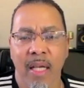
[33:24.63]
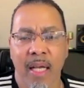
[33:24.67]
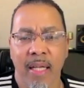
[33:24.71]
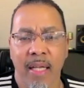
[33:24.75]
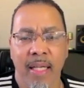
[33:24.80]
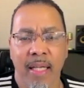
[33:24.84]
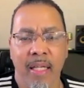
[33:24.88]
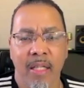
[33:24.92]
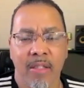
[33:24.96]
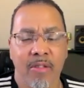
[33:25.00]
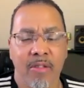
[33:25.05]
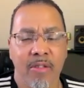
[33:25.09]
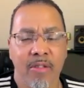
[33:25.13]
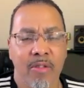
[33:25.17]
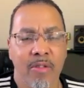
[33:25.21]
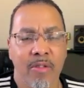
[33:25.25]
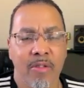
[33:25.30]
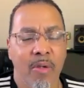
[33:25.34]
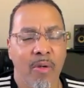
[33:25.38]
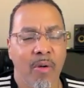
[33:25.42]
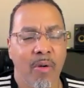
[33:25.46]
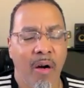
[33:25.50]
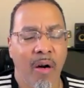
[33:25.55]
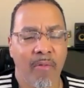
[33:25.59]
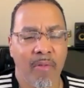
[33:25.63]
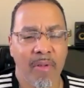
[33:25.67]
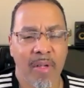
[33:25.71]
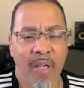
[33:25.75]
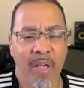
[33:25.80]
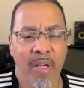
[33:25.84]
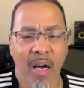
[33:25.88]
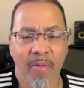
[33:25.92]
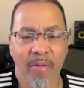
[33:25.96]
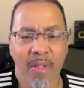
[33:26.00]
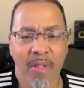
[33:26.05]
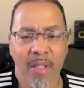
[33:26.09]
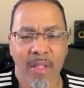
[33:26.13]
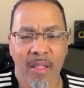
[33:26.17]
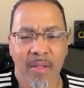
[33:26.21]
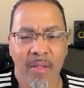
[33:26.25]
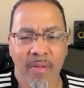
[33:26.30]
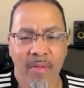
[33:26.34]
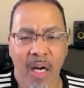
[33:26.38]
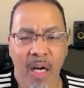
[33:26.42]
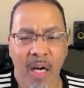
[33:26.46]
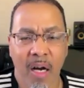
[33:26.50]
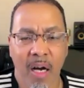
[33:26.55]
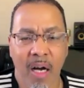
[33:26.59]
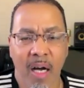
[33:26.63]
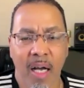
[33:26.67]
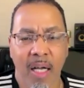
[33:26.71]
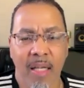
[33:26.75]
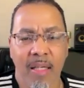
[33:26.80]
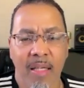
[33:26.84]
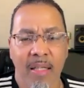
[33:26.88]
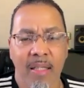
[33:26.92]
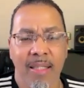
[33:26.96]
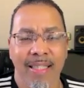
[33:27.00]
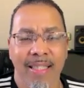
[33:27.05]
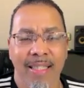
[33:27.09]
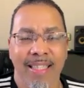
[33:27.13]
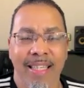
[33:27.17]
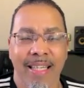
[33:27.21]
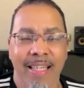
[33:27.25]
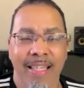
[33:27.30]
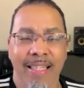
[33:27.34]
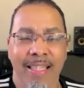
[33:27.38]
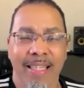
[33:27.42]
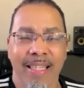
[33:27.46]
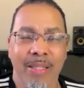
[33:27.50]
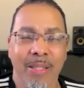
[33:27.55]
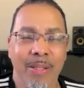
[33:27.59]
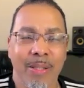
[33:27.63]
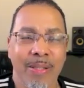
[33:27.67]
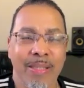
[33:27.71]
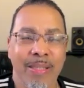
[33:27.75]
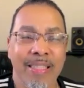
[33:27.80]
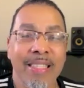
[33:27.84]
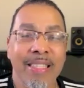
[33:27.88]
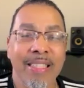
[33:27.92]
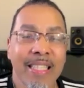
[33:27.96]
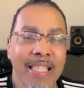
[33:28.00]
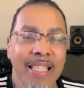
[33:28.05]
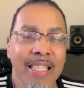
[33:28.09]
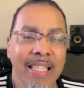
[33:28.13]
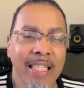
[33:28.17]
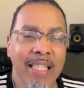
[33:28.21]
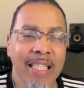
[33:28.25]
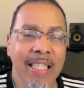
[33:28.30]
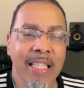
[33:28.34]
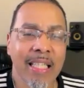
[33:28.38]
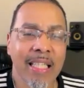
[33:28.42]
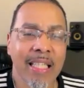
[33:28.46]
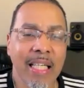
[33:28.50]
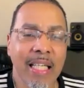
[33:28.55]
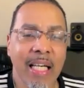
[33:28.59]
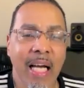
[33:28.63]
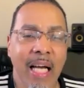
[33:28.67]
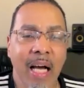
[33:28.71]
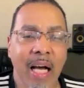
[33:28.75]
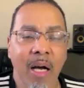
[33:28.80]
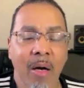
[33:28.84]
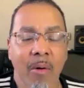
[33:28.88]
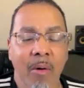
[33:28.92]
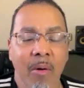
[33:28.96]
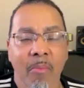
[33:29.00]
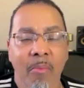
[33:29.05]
and they get to the door of a covenant of God, and they go, yeah,